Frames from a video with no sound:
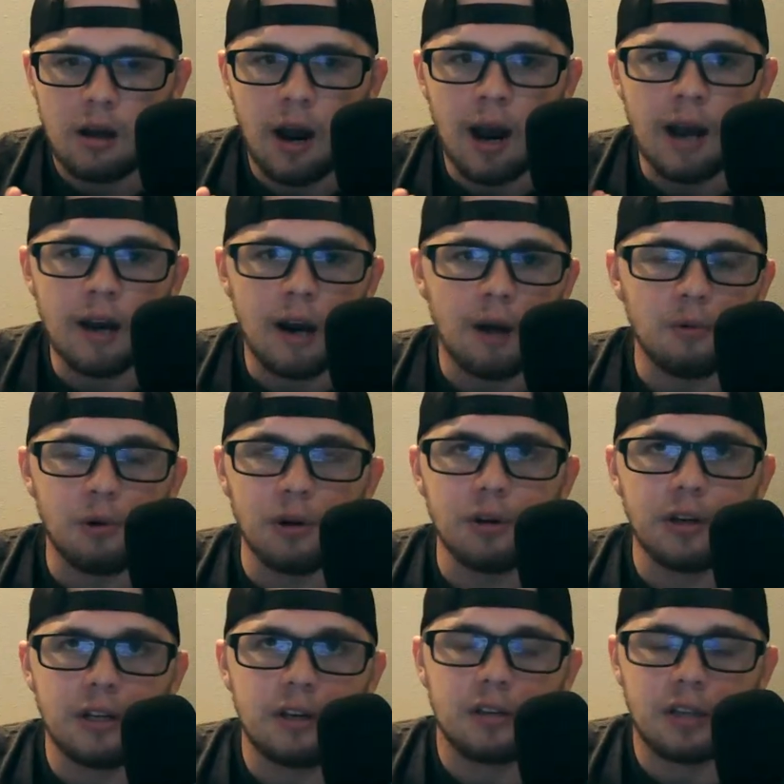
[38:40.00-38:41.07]

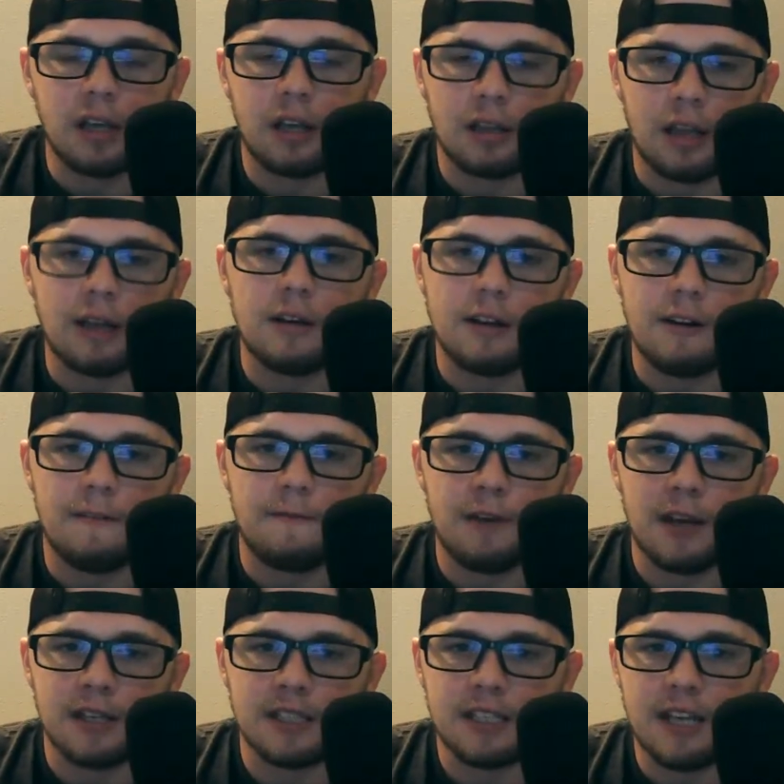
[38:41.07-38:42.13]
really do think they need to
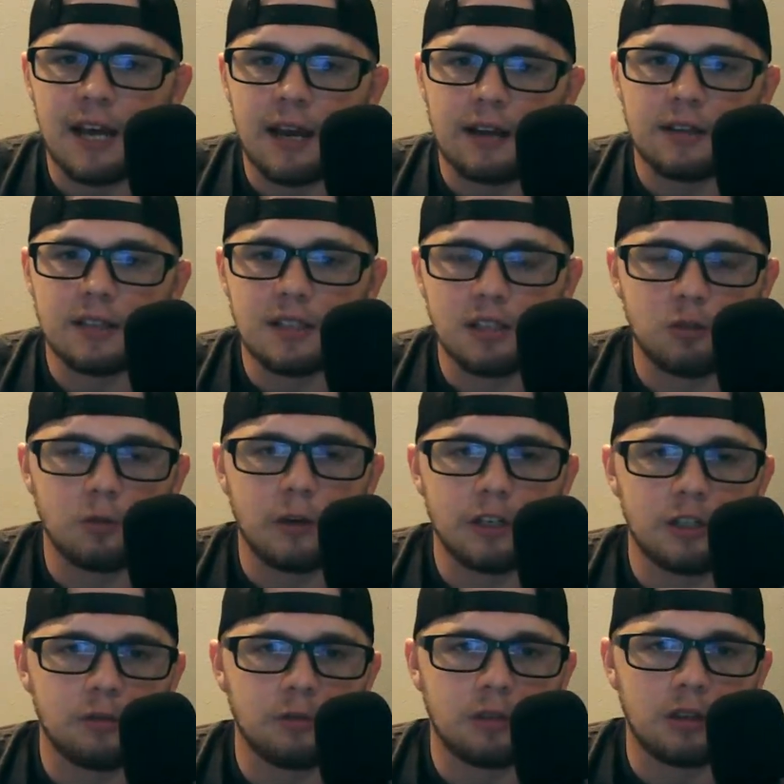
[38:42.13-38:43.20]
fix that
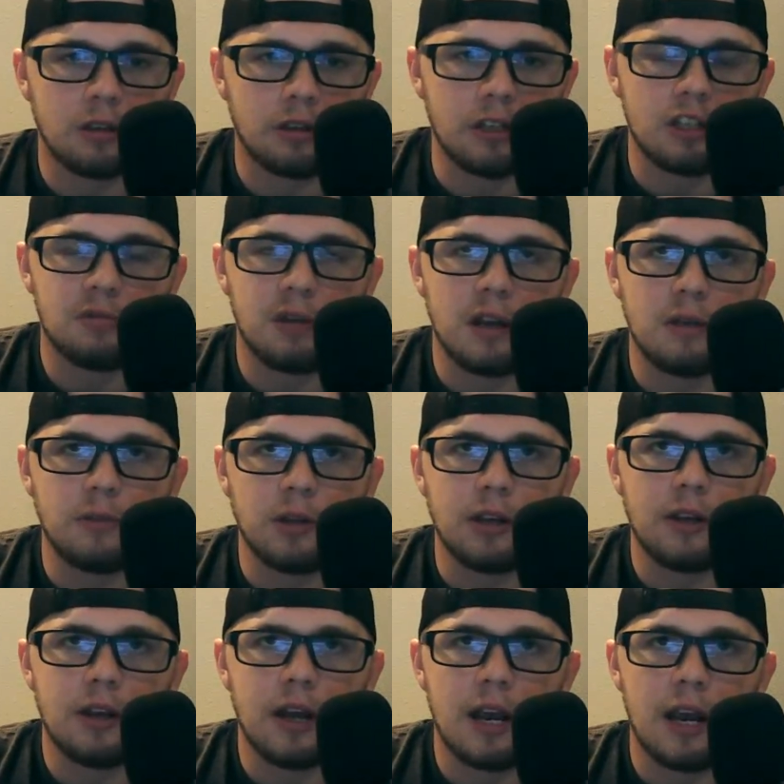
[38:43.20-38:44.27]
situation with the Leach
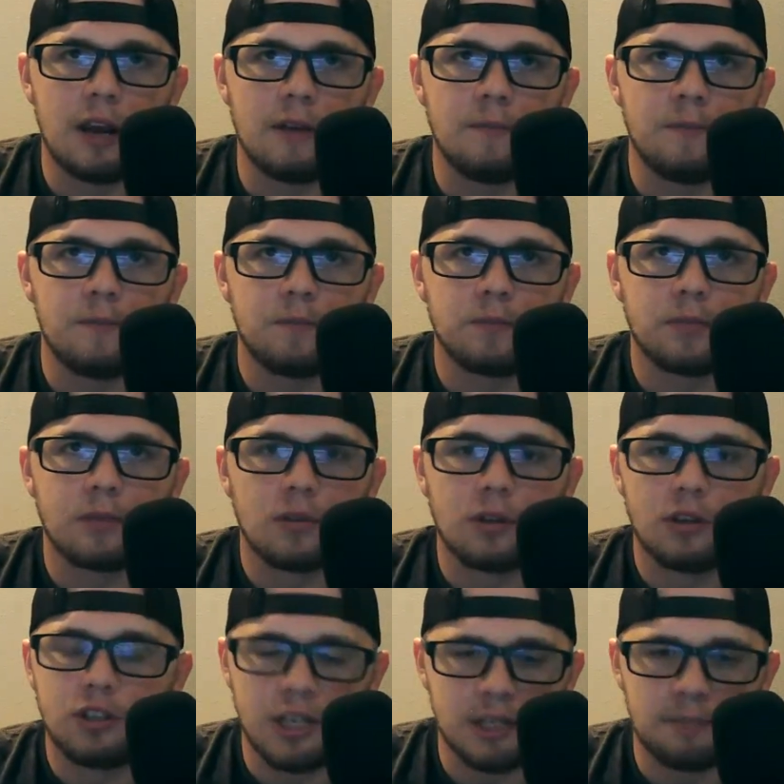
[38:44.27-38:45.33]
family and
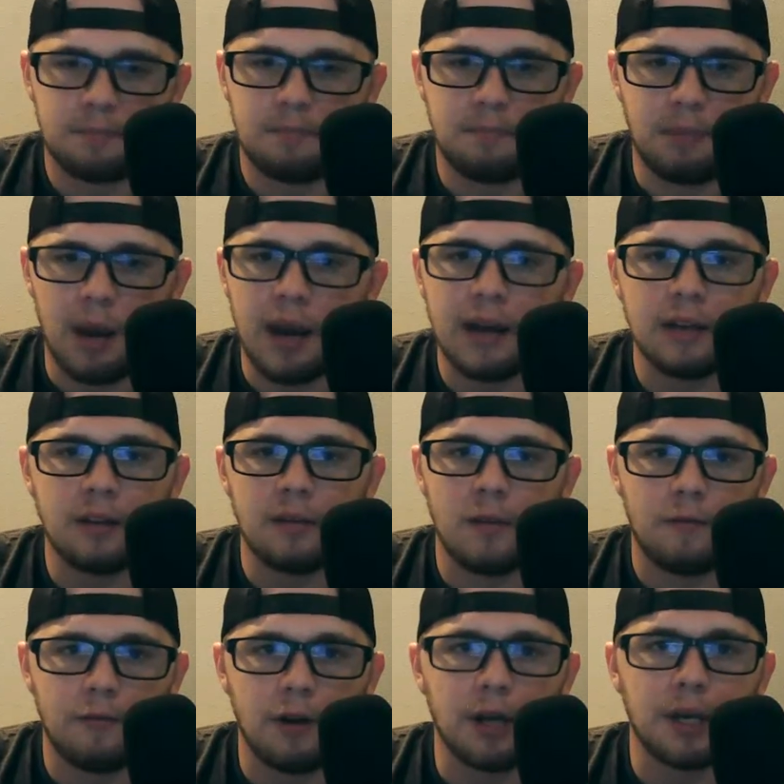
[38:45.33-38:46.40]
just pay them
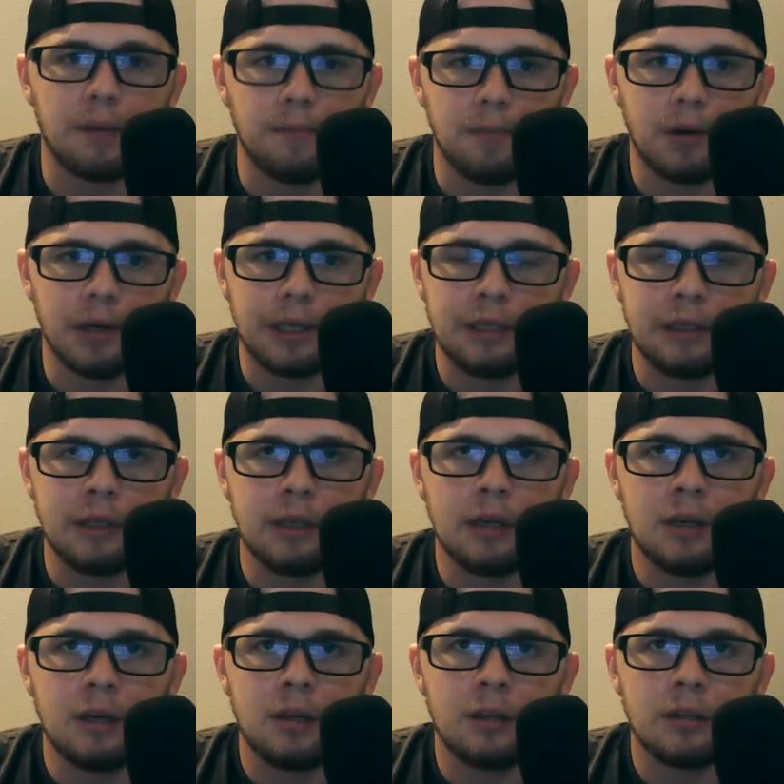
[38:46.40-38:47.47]
the fucking money
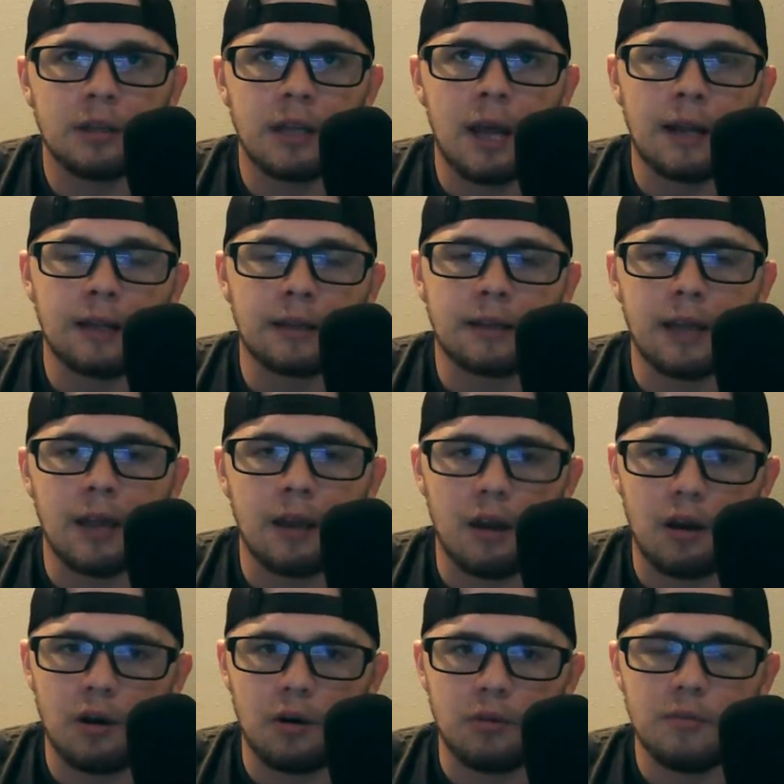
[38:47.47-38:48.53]
that they
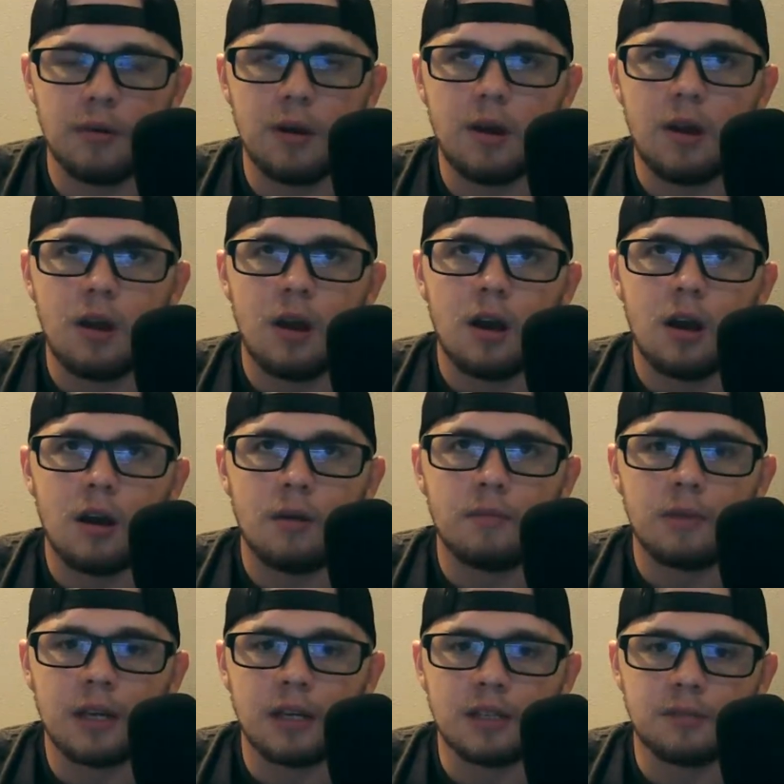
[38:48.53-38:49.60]
owe,
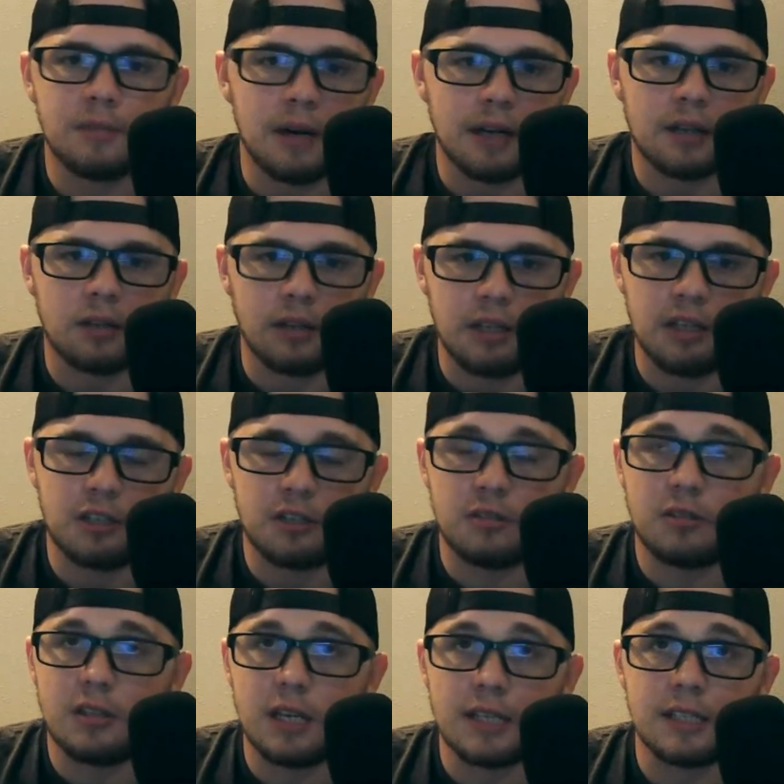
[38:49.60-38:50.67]
because Mike
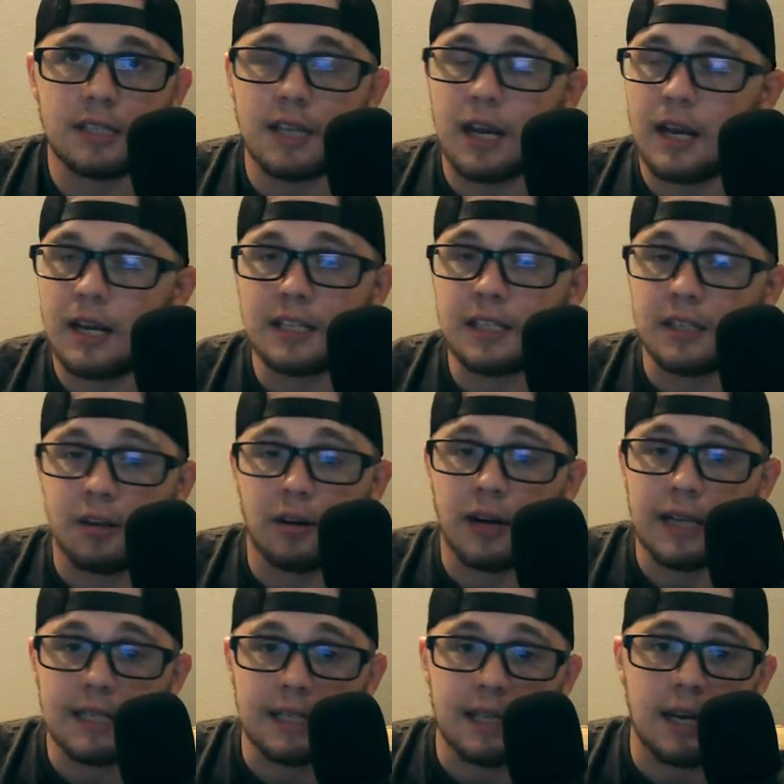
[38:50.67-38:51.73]
Leach did say he still
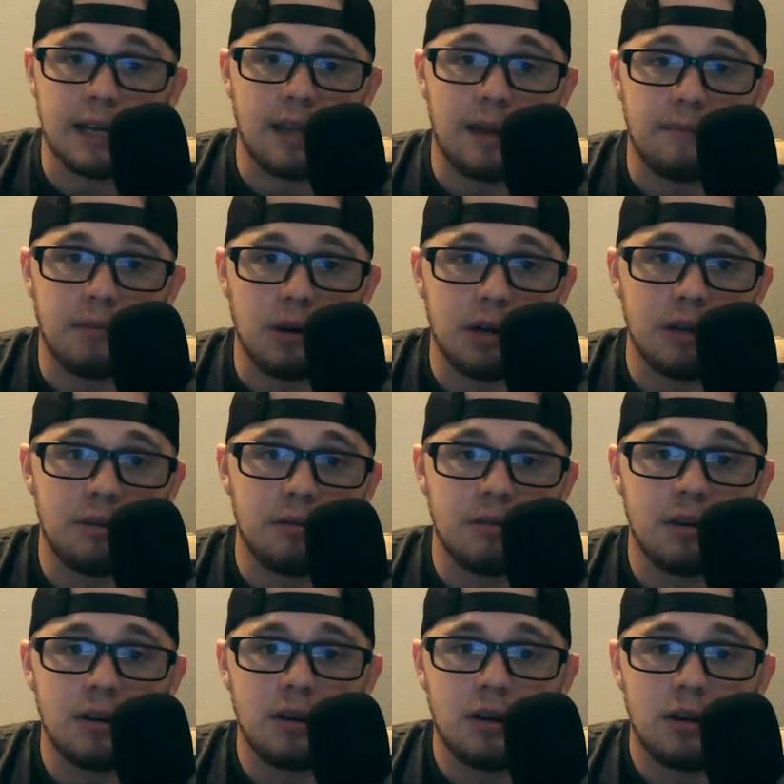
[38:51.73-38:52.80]
hasn't gotten that money,
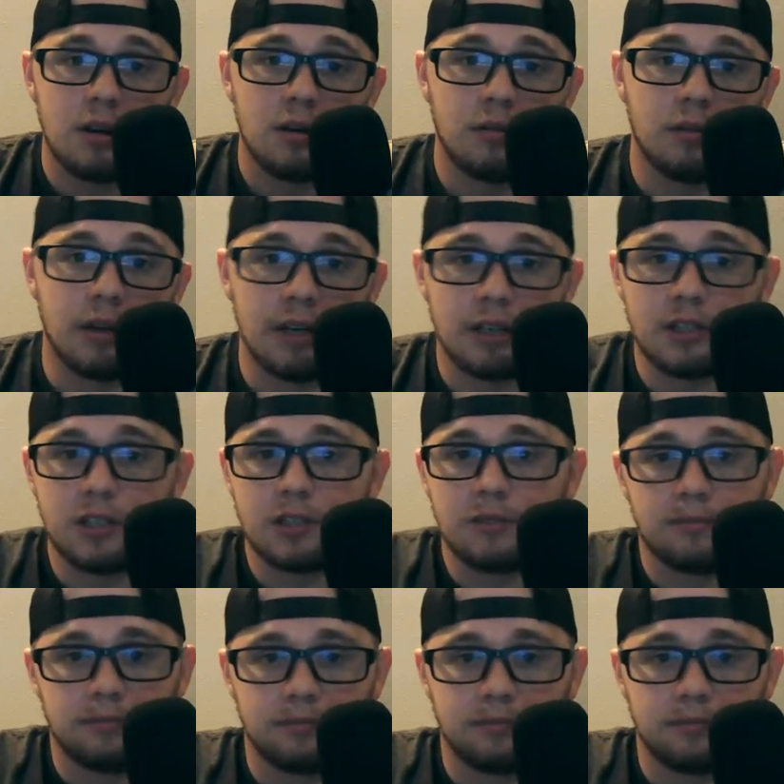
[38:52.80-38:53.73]
which